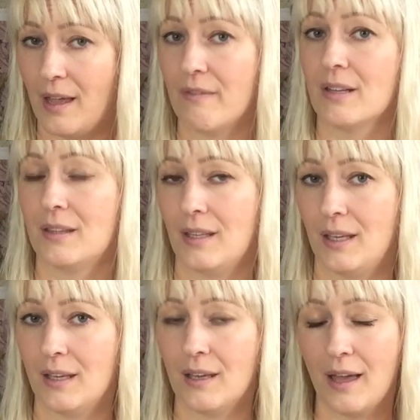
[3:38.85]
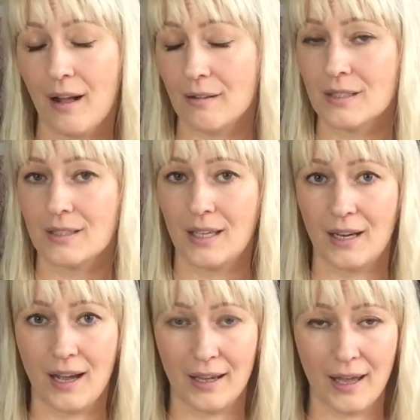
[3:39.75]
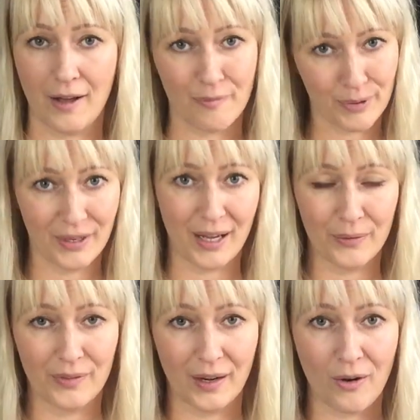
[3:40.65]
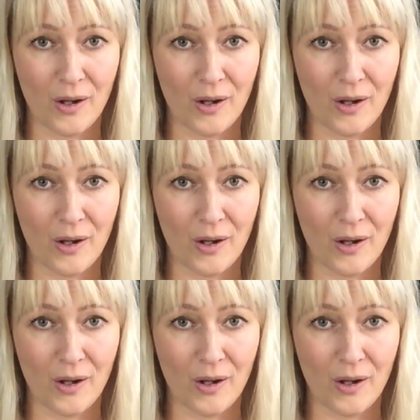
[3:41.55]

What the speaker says: everything else that I have put out there,